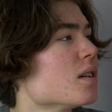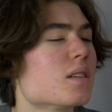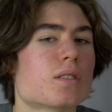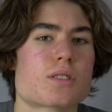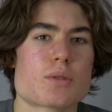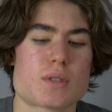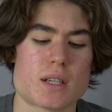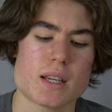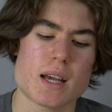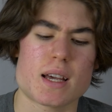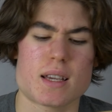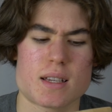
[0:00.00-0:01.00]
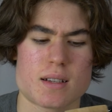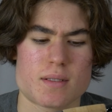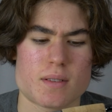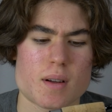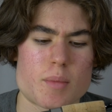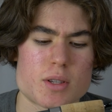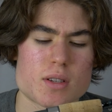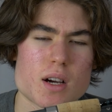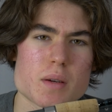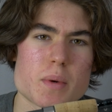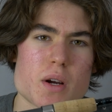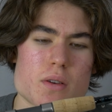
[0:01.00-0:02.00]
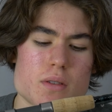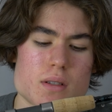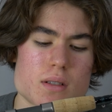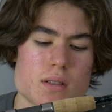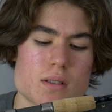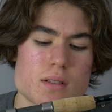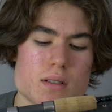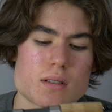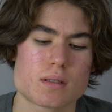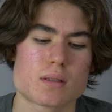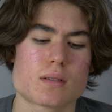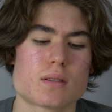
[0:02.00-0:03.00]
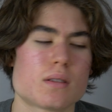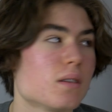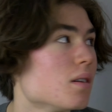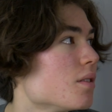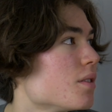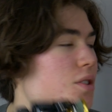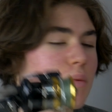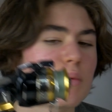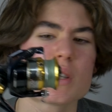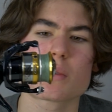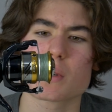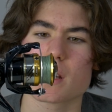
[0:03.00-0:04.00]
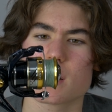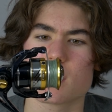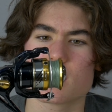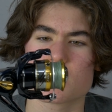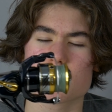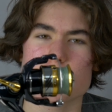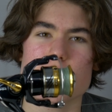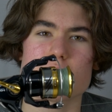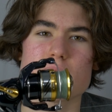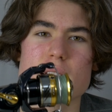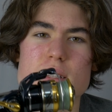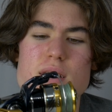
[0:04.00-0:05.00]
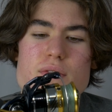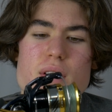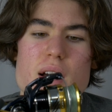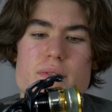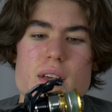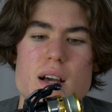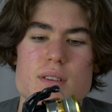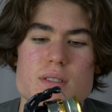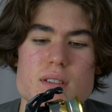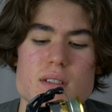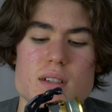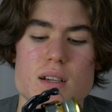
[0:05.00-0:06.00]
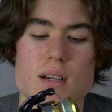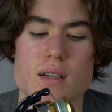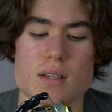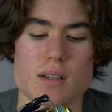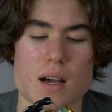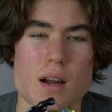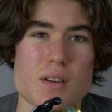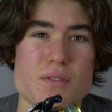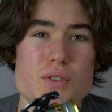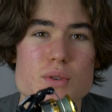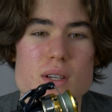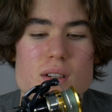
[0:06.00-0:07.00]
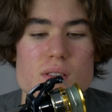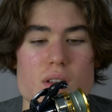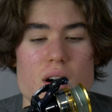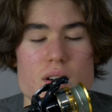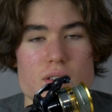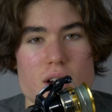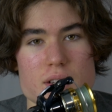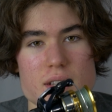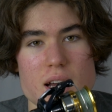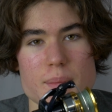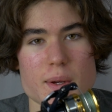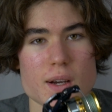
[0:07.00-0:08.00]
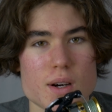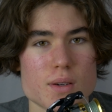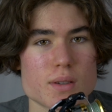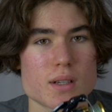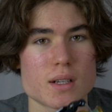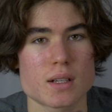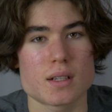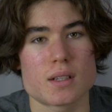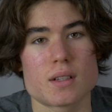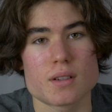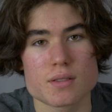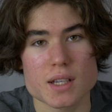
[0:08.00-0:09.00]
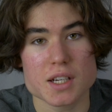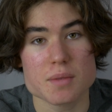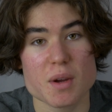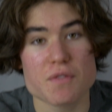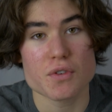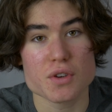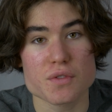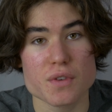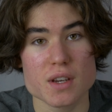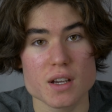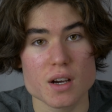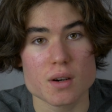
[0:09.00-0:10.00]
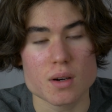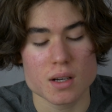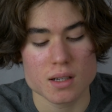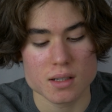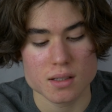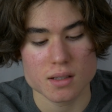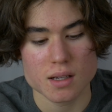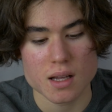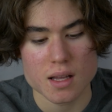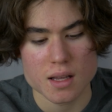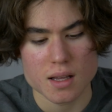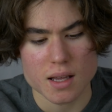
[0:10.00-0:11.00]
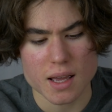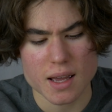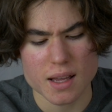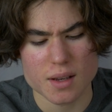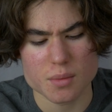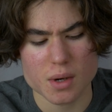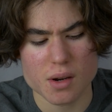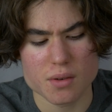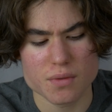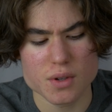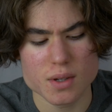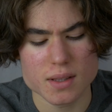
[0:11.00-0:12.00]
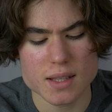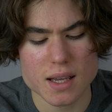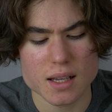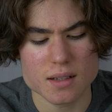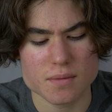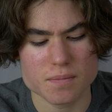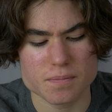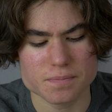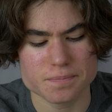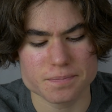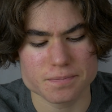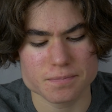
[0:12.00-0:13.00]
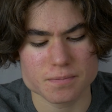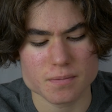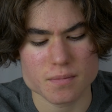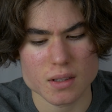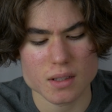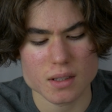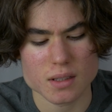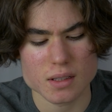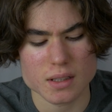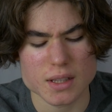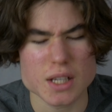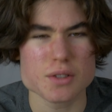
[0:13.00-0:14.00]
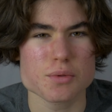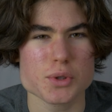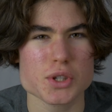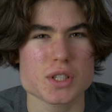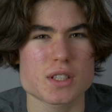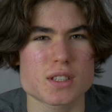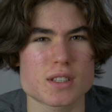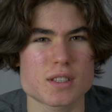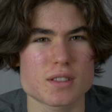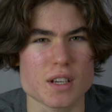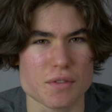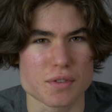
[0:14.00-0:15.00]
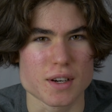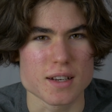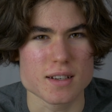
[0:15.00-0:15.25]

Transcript: So today, I'm going to talk about this reel right here, the Shimano Nasci 5000. I reviewed it a long time ago. It's actually my first video. And when I reviewed it then, things were just different.